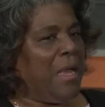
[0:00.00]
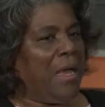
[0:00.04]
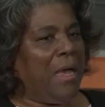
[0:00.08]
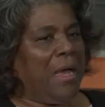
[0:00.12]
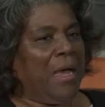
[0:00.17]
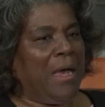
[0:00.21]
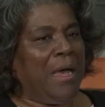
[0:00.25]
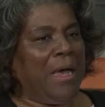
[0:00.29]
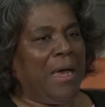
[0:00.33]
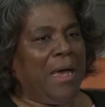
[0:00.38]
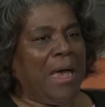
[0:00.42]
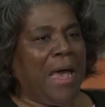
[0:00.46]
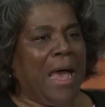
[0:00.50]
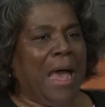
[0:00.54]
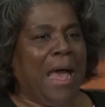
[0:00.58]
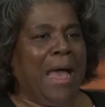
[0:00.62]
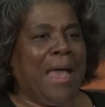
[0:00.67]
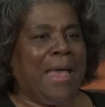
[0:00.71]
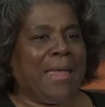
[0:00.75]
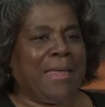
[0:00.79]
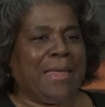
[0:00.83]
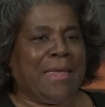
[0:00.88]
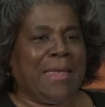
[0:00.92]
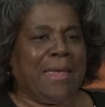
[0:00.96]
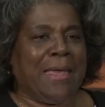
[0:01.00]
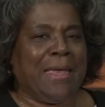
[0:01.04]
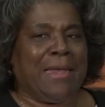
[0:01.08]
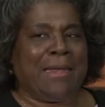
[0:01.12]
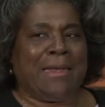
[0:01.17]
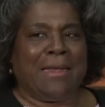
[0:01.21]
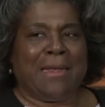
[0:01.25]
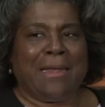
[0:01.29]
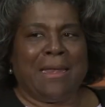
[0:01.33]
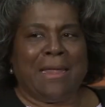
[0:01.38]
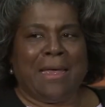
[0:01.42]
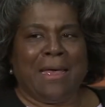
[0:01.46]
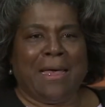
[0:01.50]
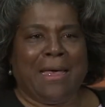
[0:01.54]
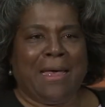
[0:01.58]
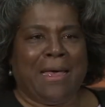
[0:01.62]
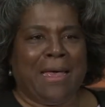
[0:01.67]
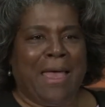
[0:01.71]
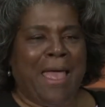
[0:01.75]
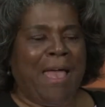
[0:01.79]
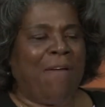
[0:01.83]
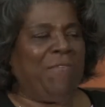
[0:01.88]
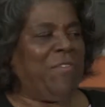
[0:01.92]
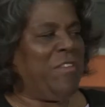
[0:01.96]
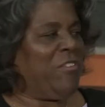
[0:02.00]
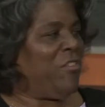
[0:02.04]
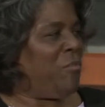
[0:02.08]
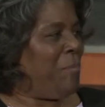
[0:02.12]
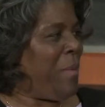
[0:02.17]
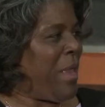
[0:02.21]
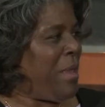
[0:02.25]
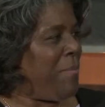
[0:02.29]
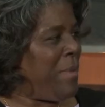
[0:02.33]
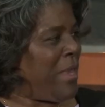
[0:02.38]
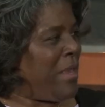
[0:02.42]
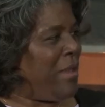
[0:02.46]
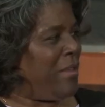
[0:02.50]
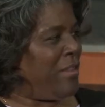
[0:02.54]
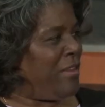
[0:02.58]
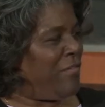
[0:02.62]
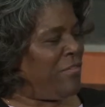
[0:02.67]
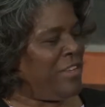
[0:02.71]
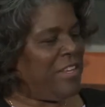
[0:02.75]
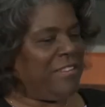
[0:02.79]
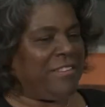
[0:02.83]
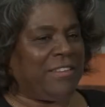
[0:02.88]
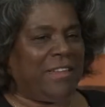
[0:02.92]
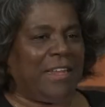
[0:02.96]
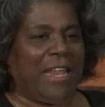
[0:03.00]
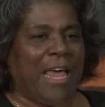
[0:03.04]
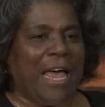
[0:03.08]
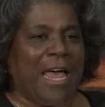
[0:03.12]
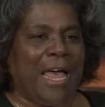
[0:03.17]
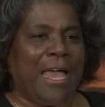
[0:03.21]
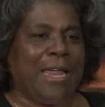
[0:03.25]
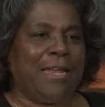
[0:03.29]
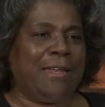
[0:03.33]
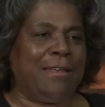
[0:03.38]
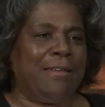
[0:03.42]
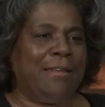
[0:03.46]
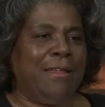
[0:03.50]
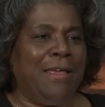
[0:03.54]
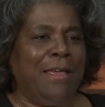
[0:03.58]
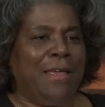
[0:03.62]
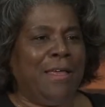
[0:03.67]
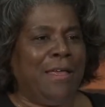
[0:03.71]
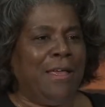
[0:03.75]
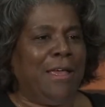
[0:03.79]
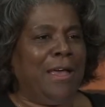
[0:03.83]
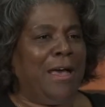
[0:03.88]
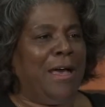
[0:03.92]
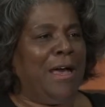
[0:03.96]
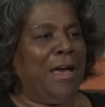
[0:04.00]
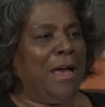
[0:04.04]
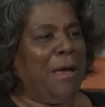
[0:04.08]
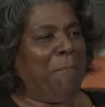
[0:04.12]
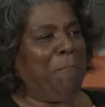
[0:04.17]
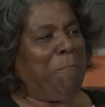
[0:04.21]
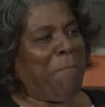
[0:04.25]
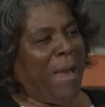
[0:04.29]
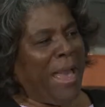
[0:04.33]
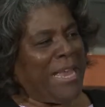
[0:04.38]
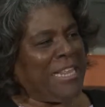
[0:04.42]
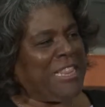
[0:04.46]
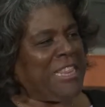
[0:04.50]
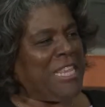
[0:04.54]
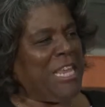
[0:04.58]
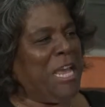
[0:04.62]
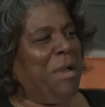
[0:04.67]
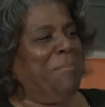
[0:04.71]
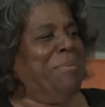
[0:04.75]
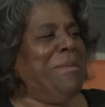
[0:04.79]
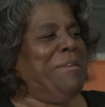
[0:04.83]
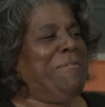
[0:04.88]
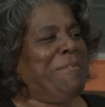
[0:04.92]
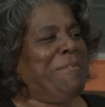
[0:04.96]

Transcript: Uh, I can uh, have this baby on the visa line, uh, bite the um,